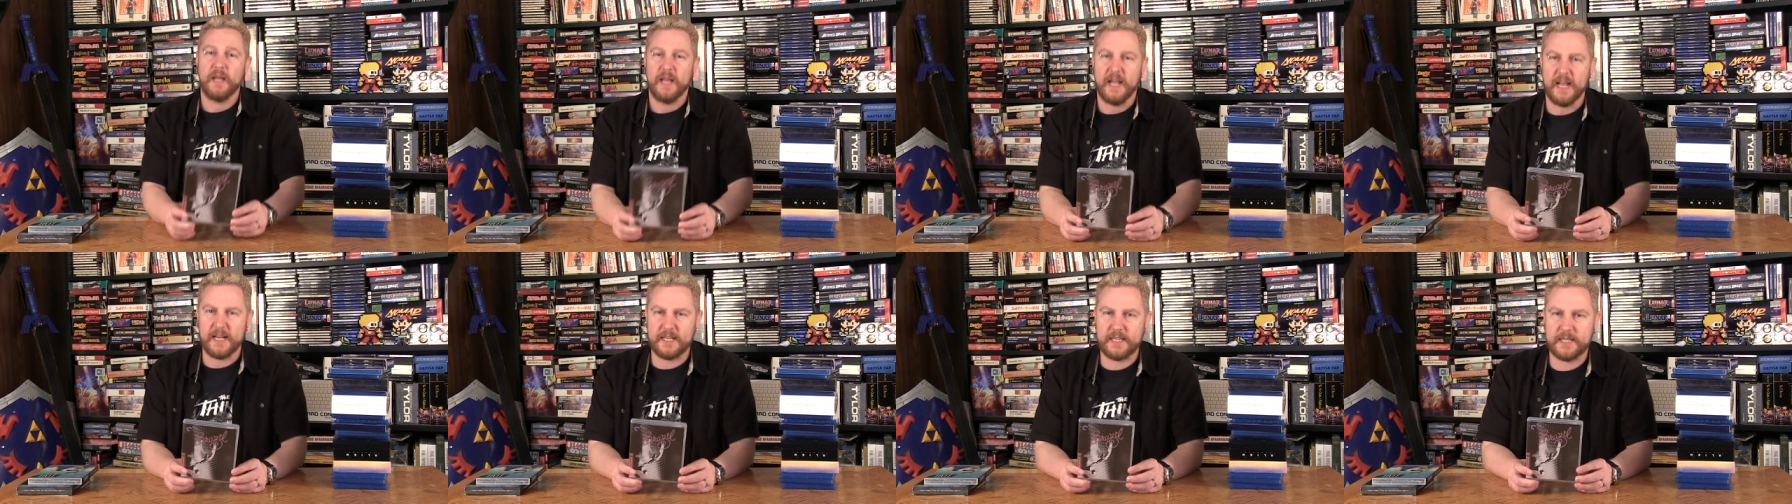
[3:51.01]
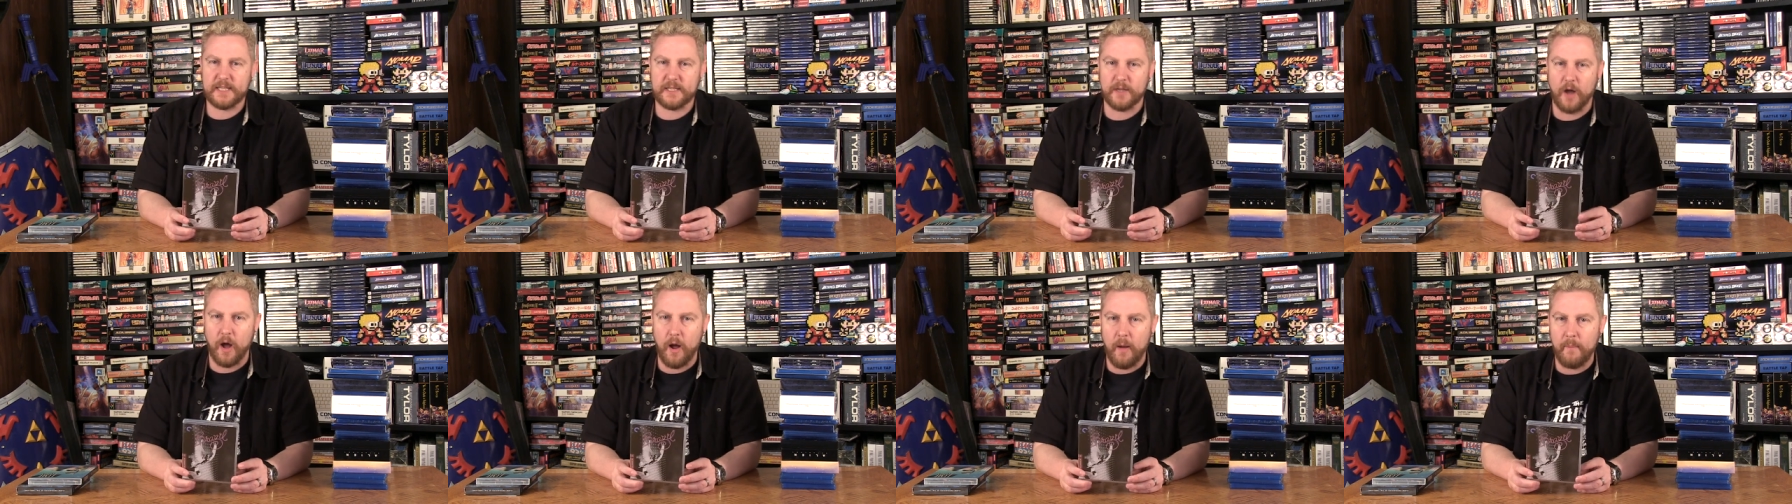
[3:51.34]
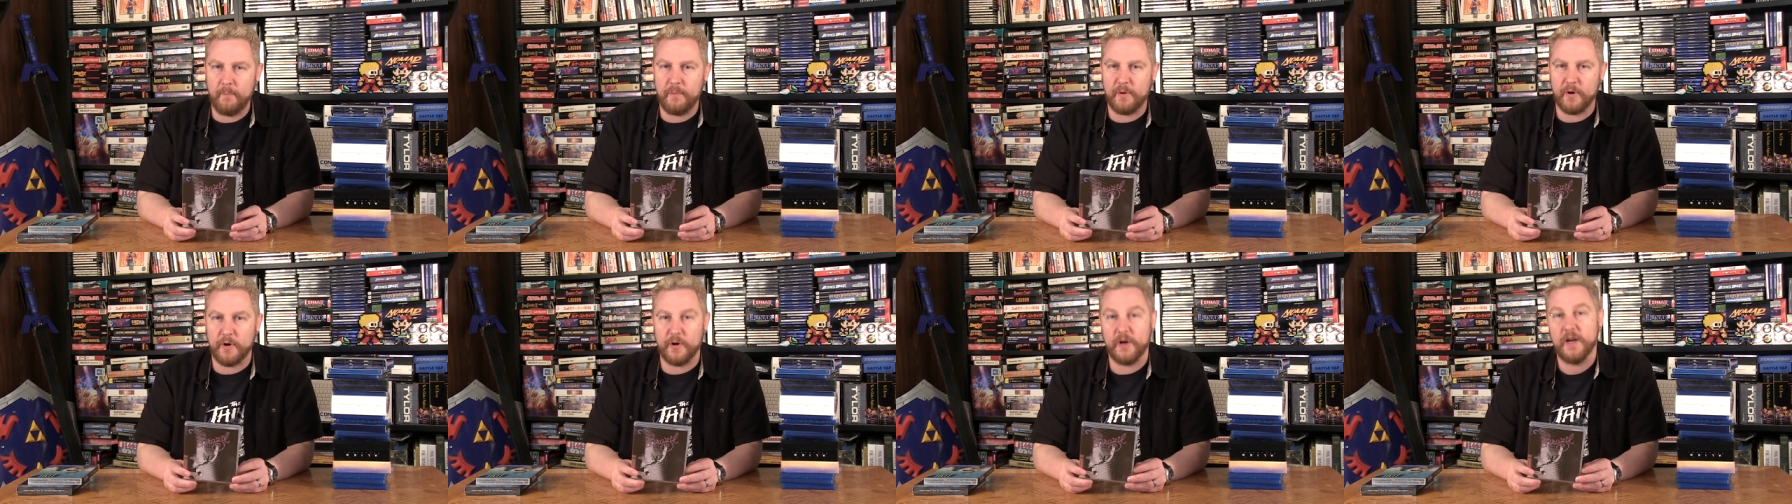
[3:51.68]
It's
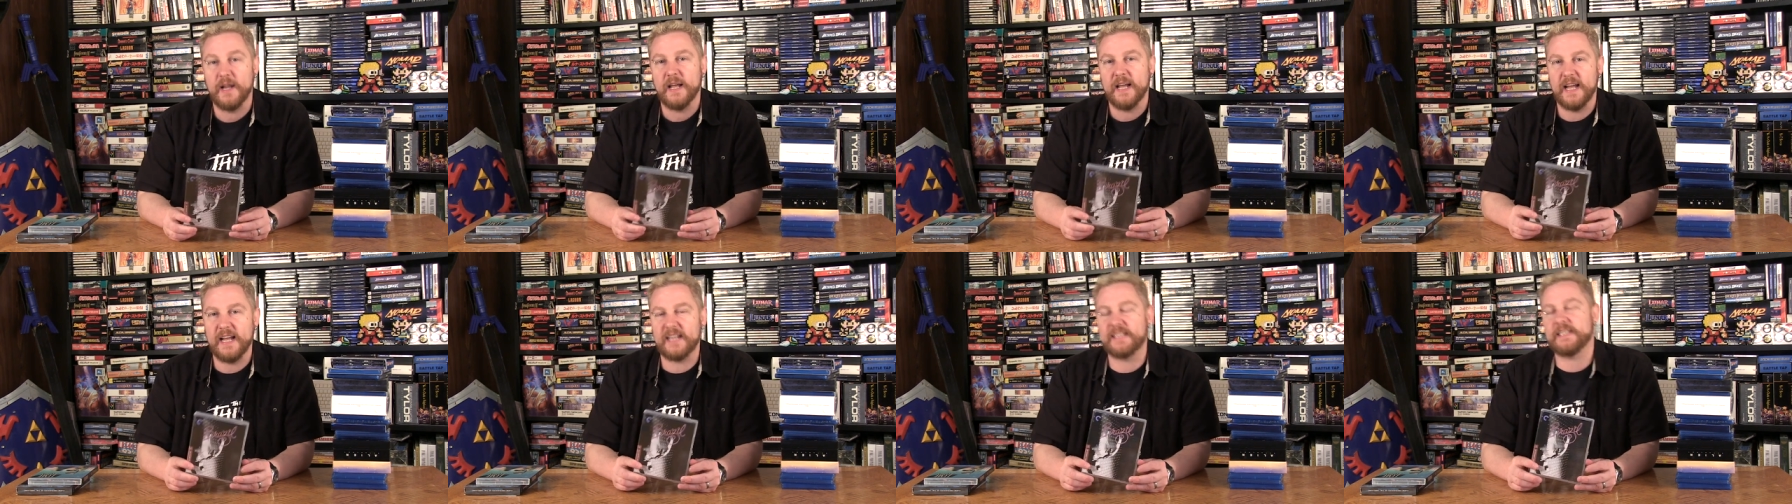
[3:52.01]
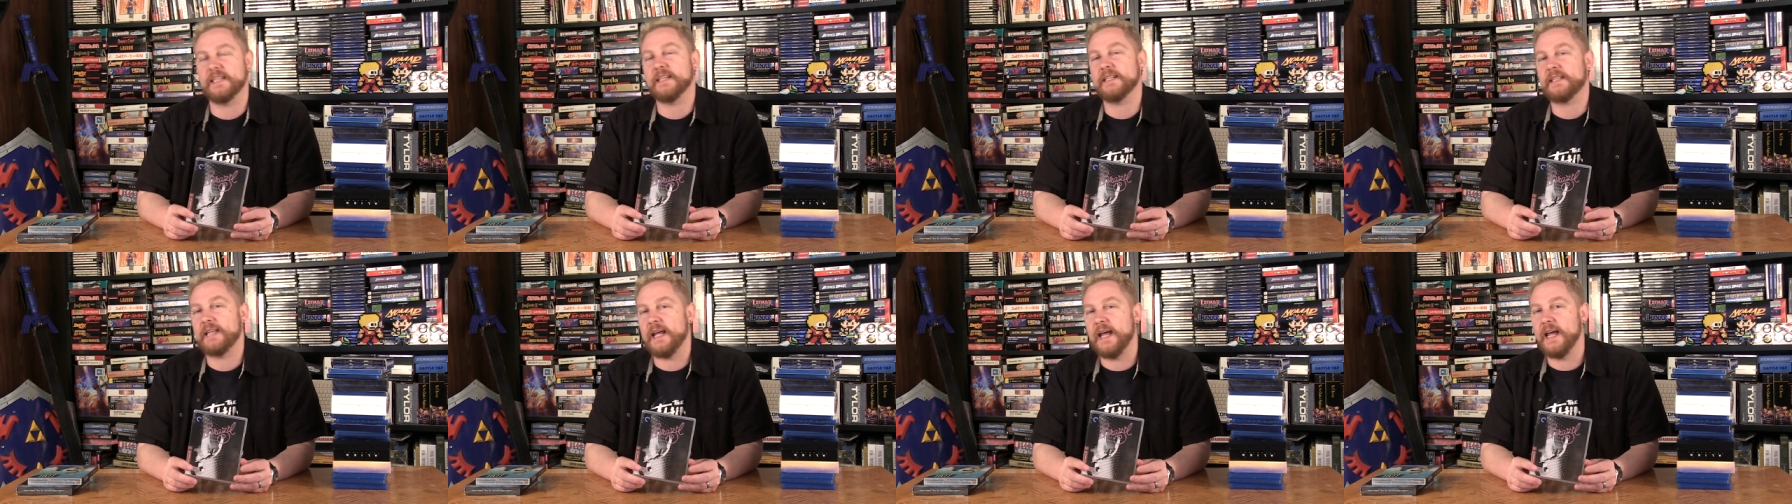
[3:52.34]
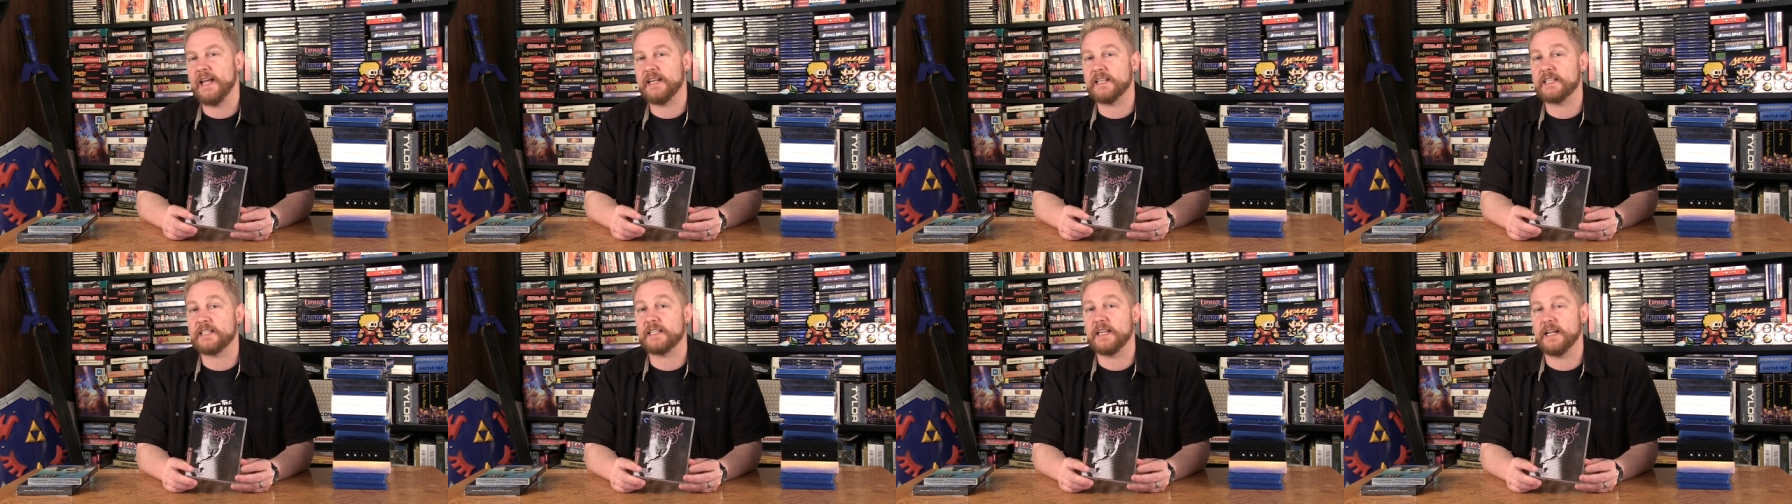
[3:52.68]
somber, it's
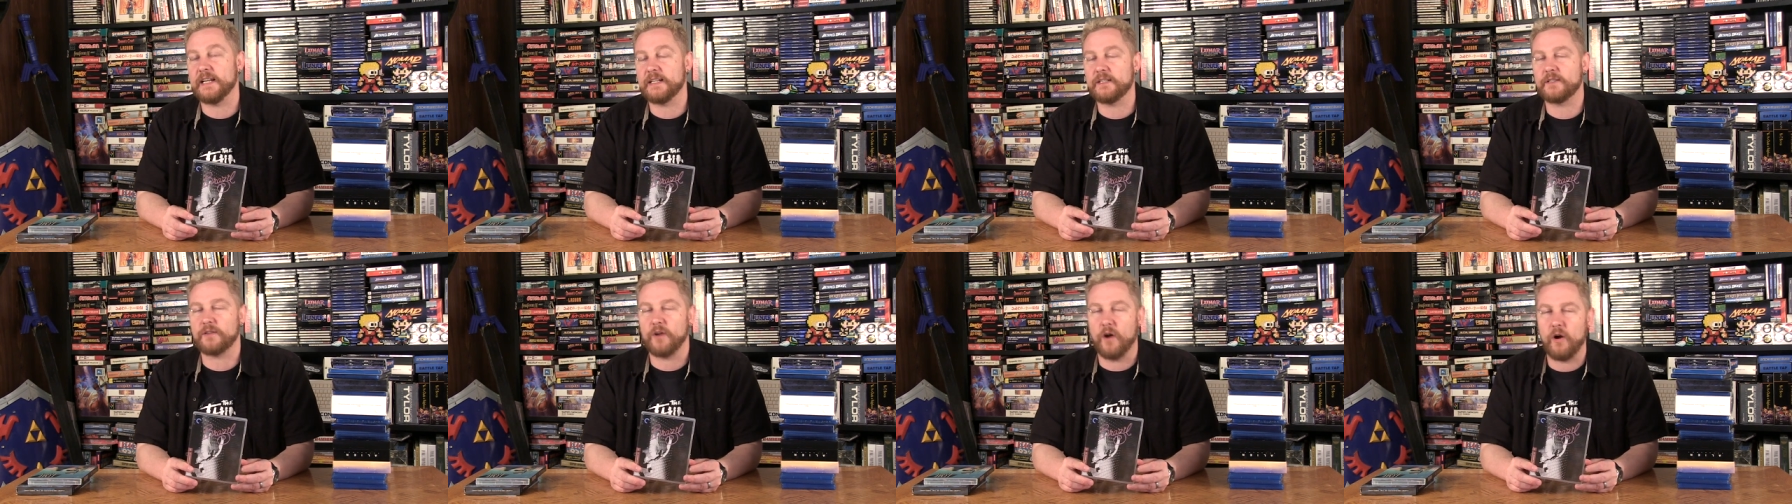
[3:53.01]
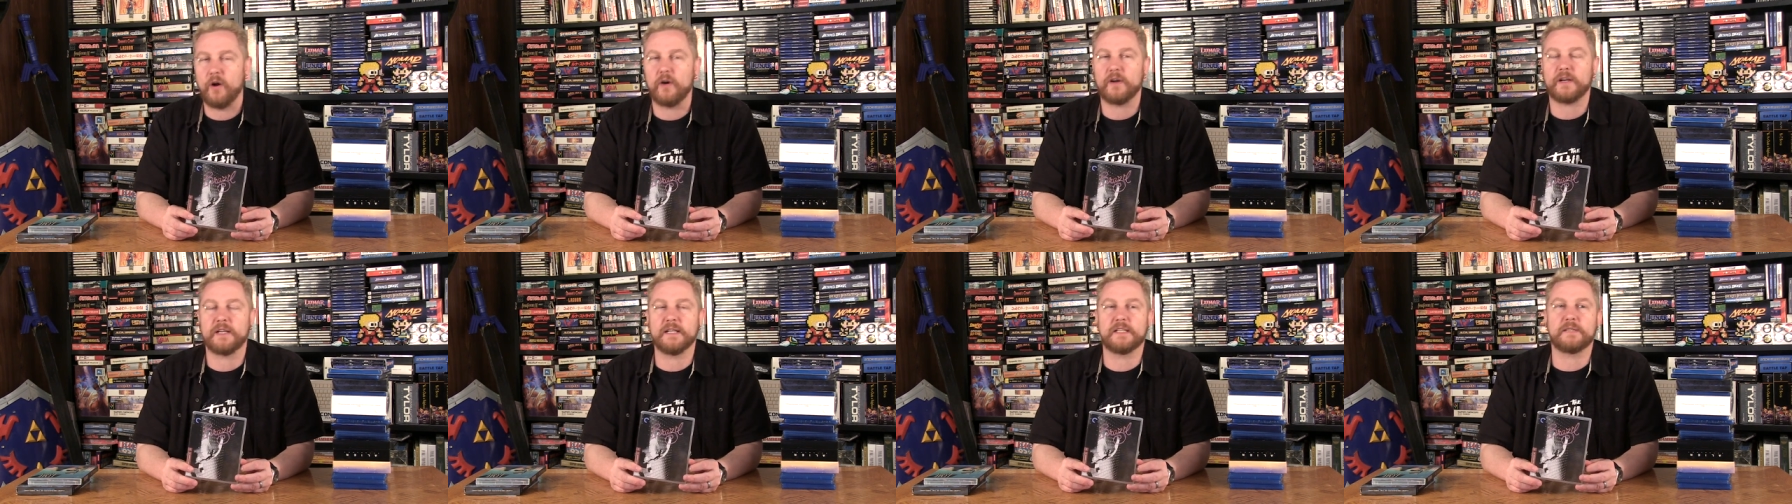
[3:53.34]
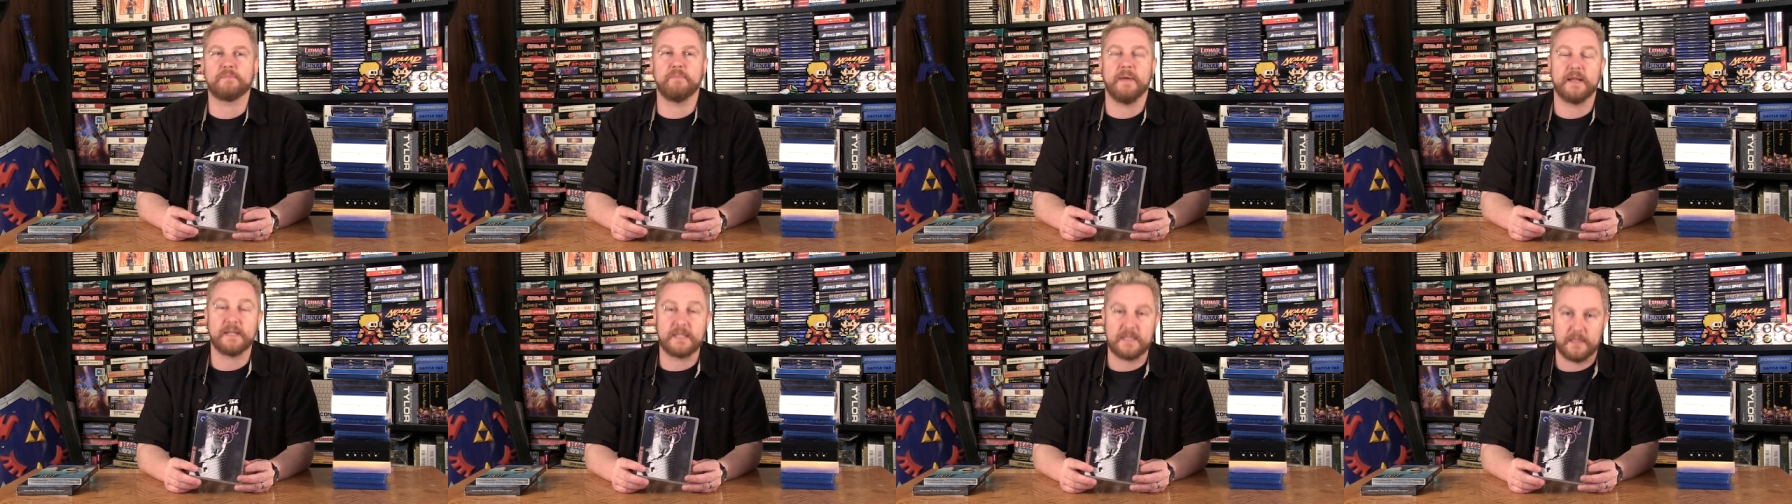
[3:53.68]
intense, it's dark,
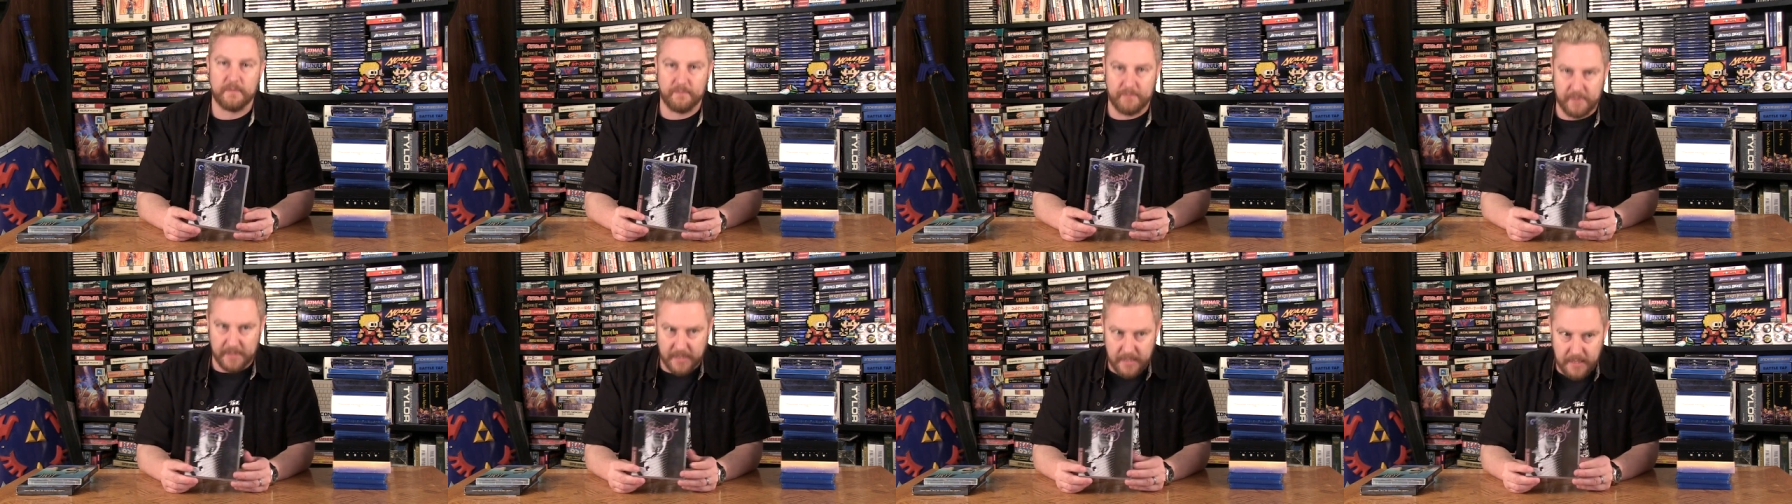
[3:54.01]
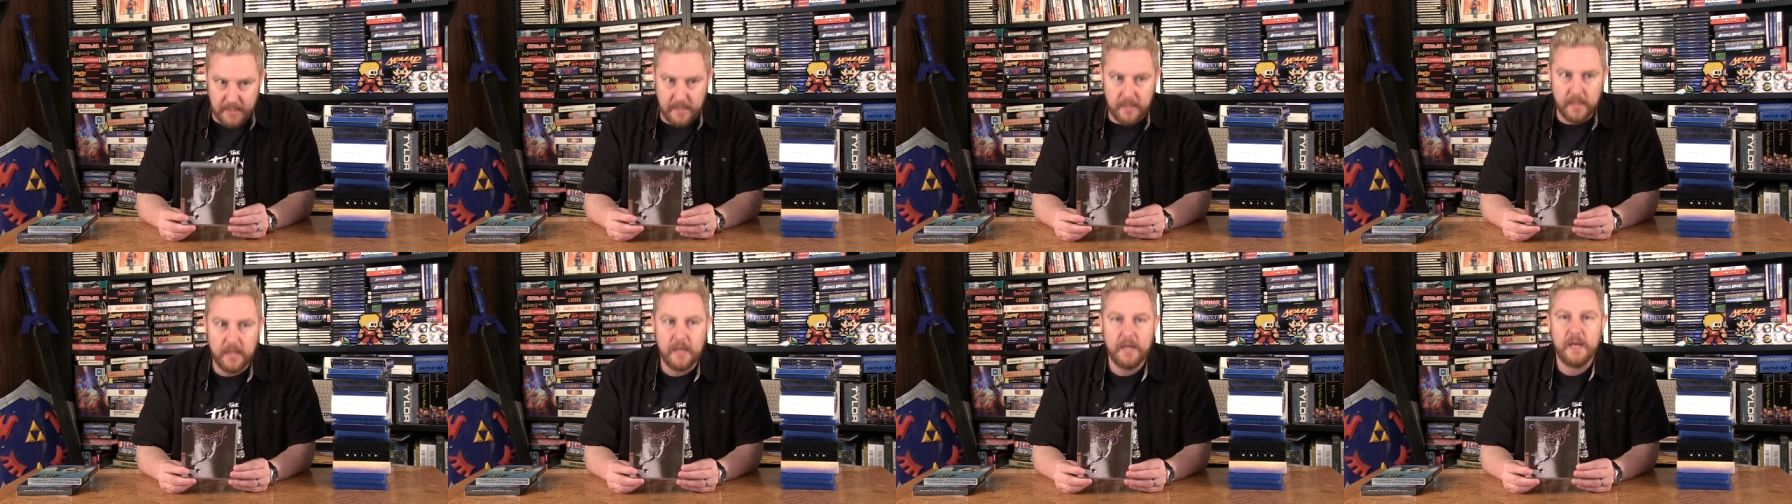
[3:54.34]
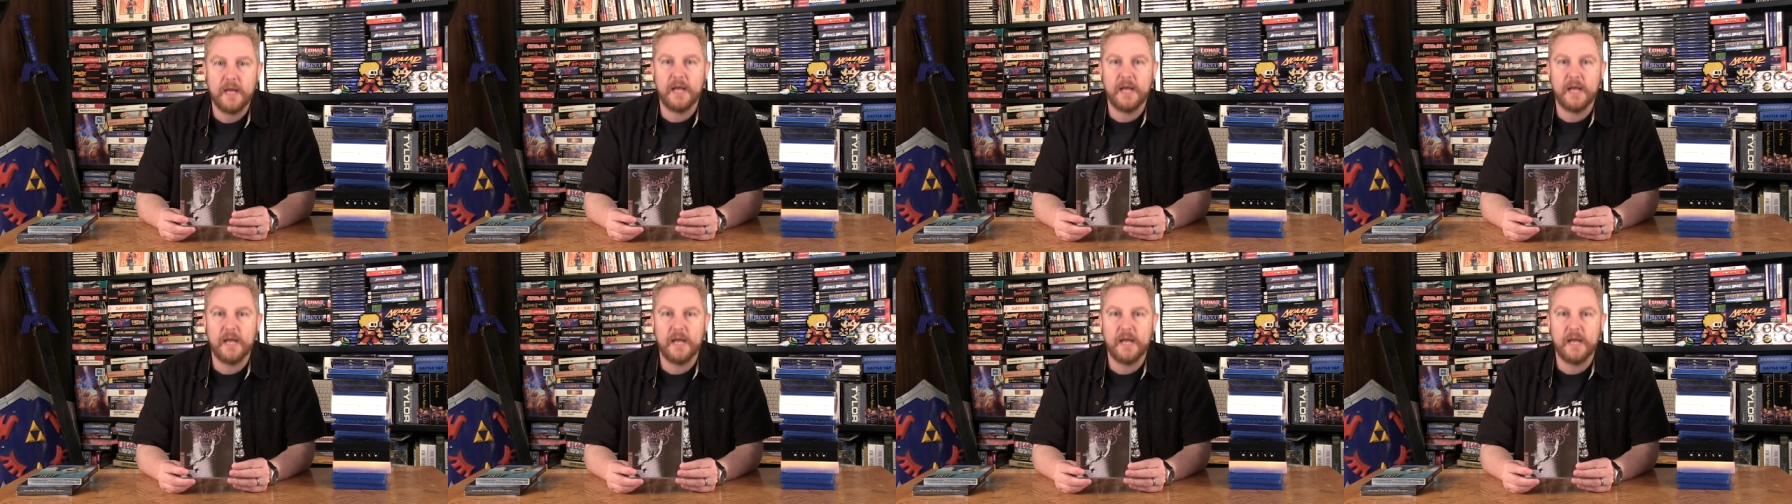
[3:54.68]
it's meant to be.